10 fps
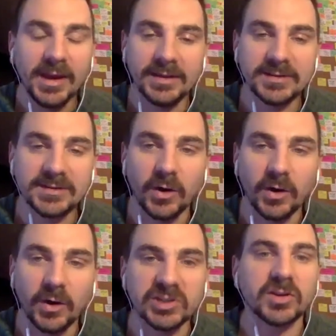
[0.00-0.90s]
And so
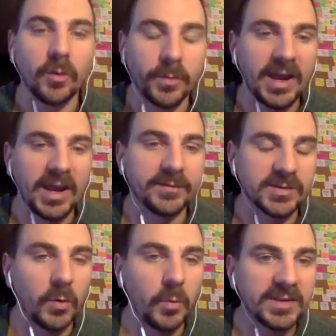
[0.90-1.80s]
I'm just hoping to have
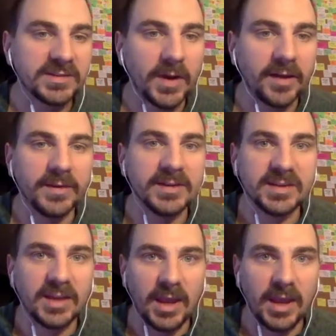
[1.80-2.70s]
some momentum out of
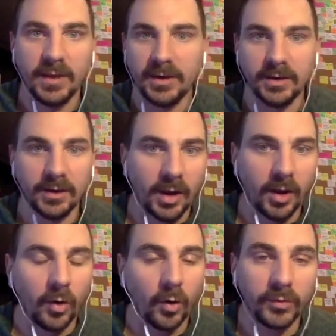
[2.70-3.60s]
this, and then
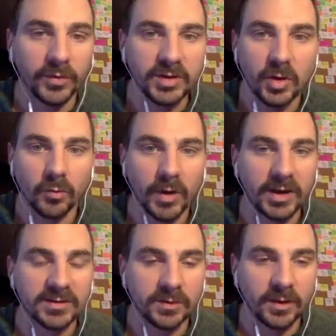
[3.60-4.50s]
hopefully go right
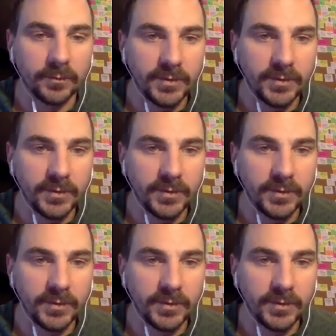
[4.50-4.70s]
into another